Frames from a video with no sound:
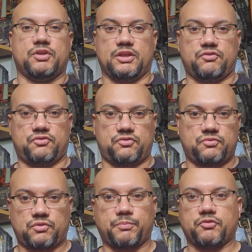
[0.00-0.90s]
It's
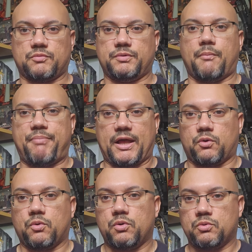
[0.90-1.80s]
supposed to be a
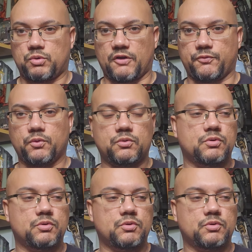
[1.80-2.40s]
battle rifle.